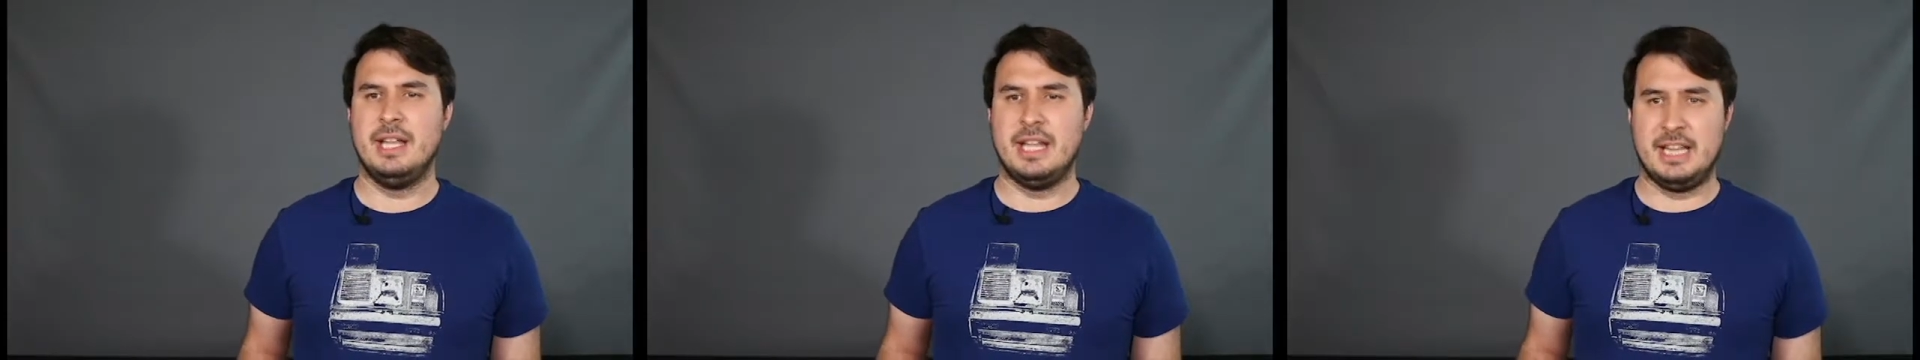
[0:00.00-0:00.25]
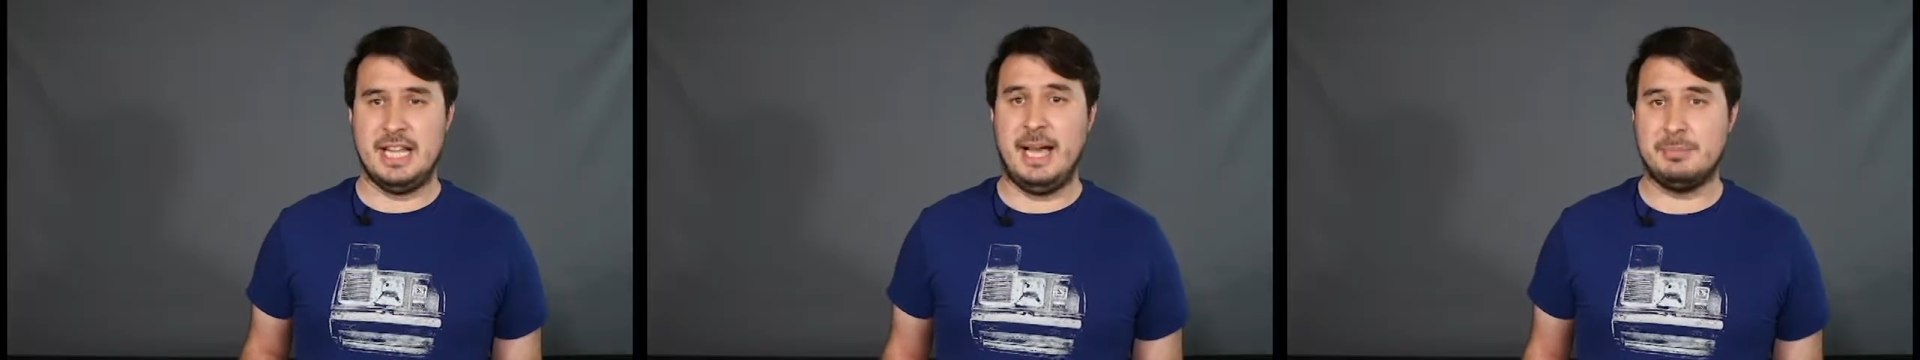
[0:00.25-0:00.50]

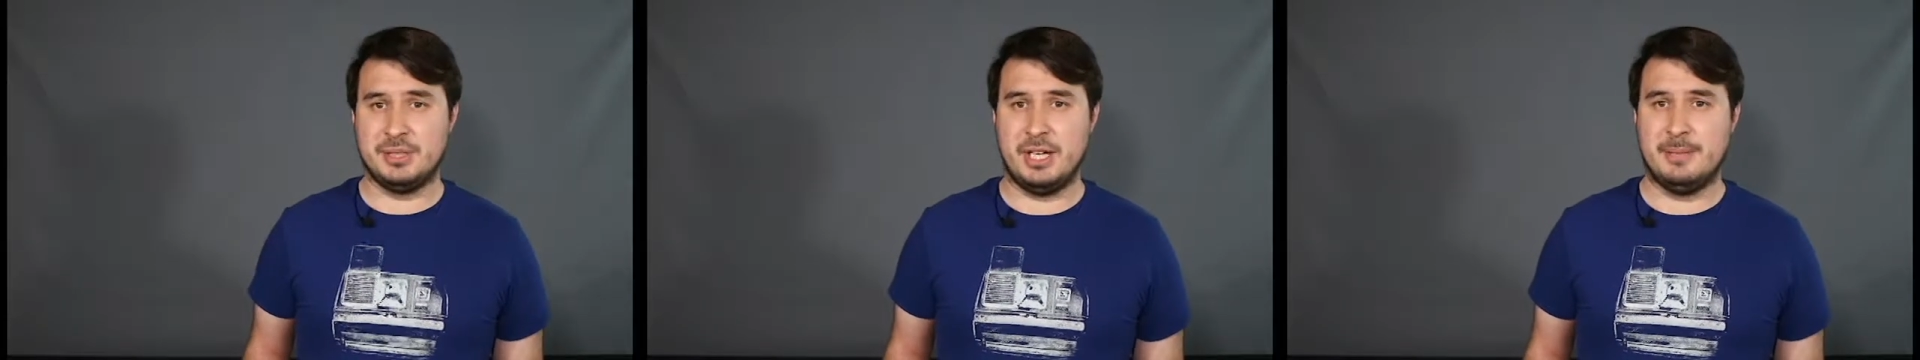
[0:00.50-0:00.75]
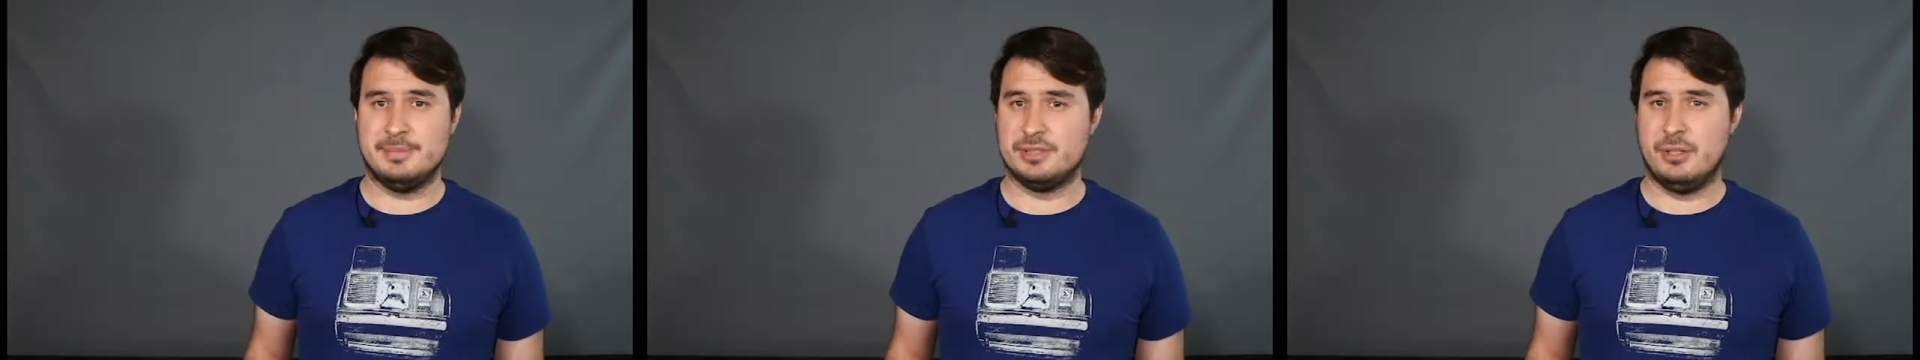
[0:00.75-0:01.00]

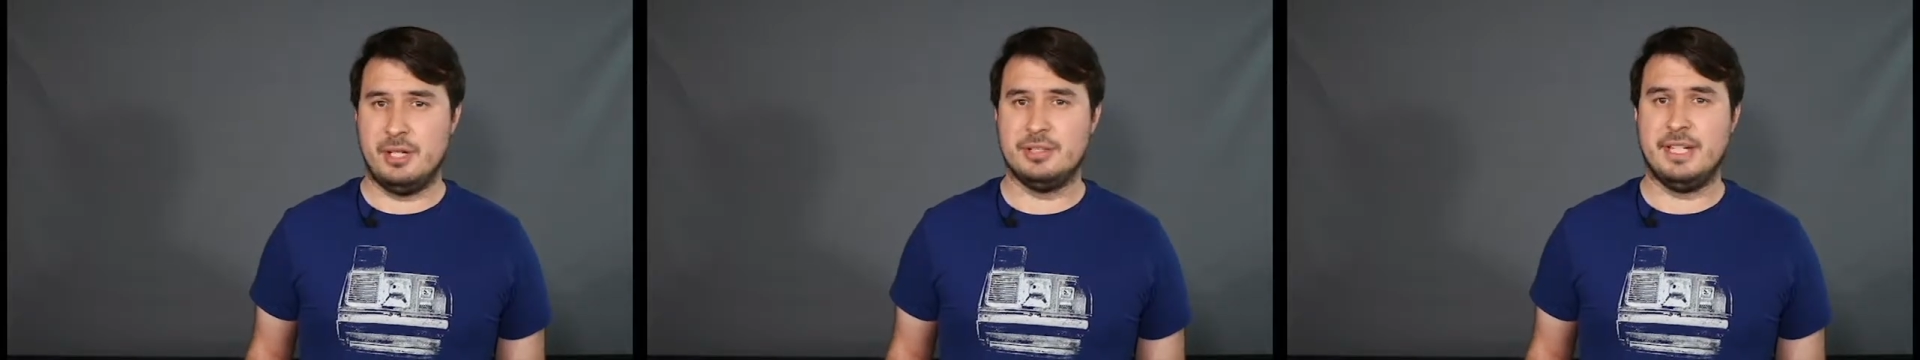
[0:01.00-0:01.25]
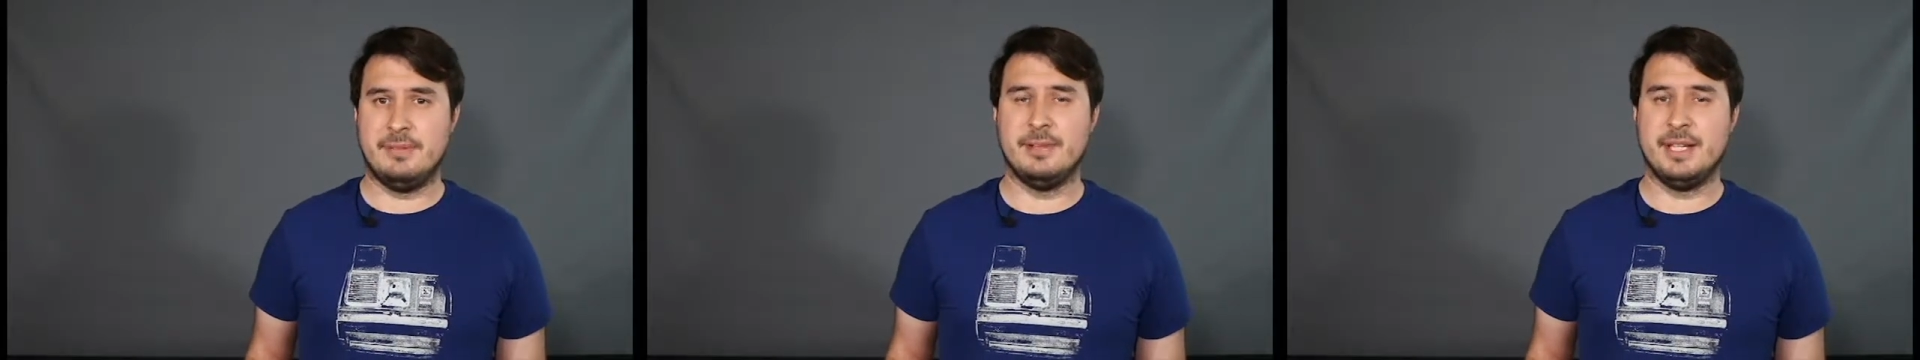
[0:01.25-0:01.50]
laptops, so I'll
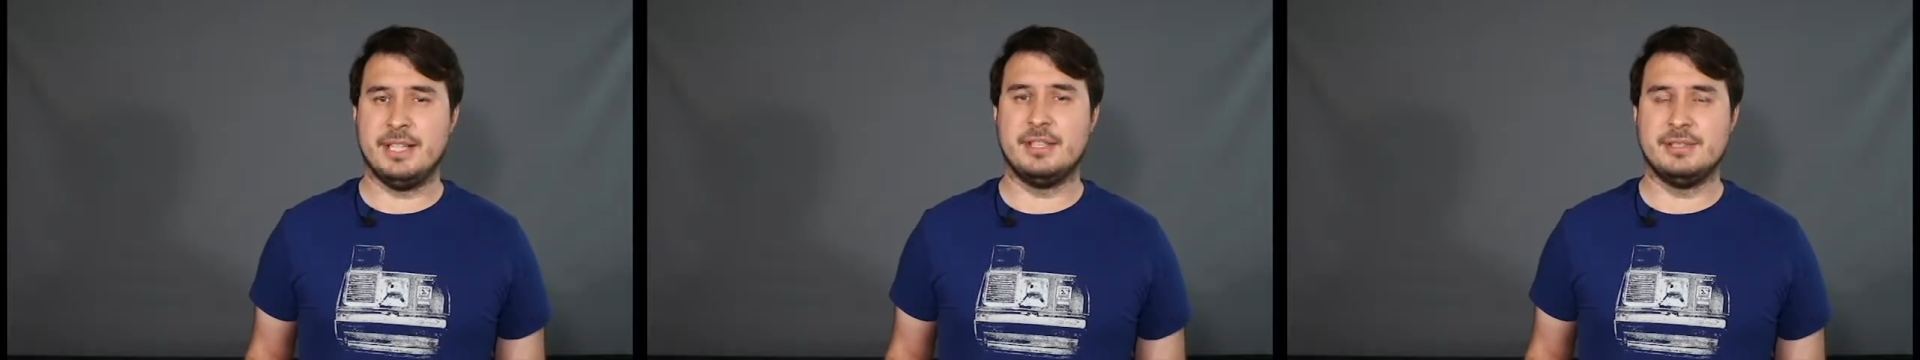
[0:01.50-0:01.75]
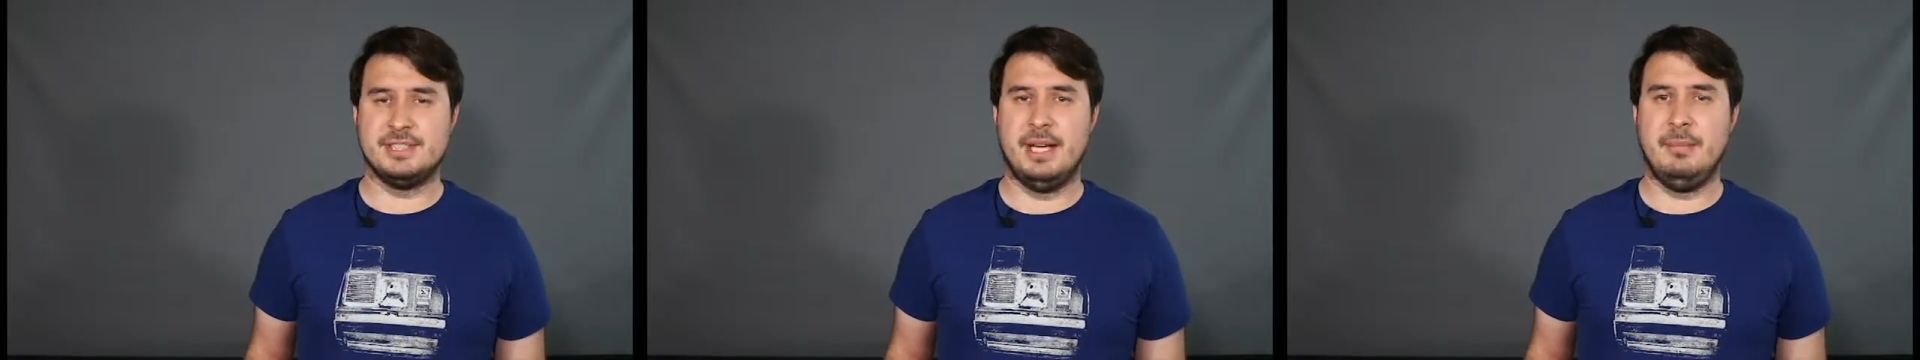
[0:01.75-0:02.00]
definitely get
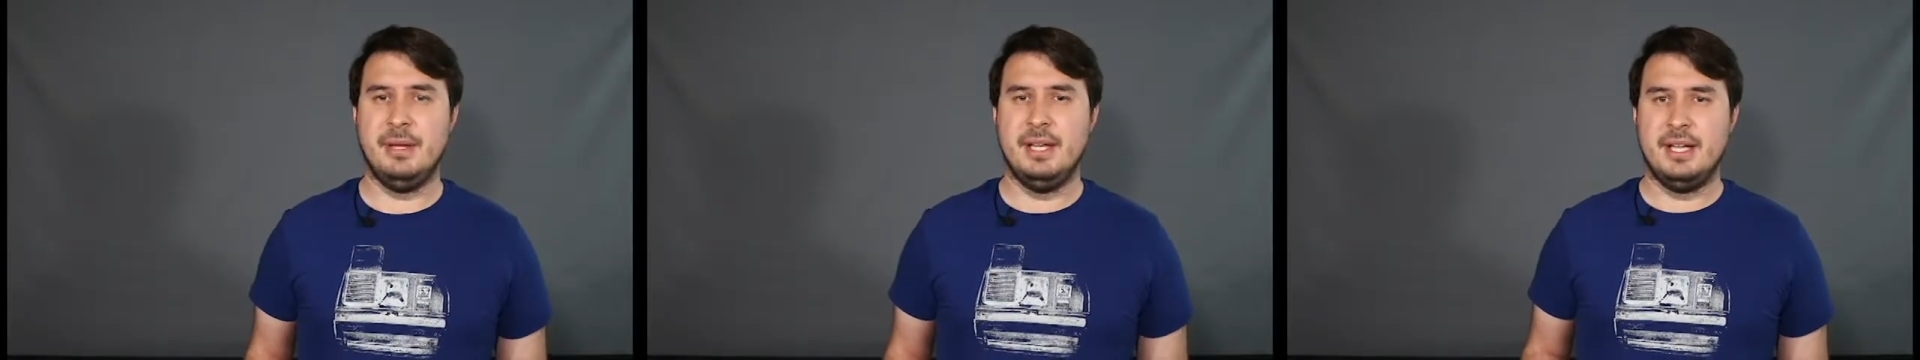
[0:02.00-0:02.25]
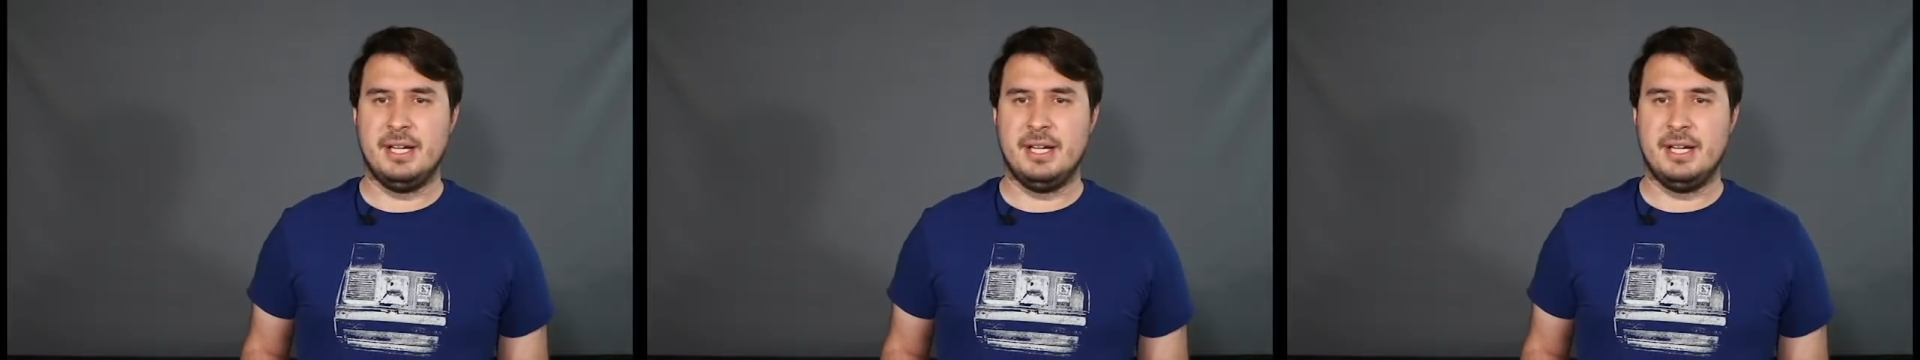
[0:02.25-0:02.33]
those up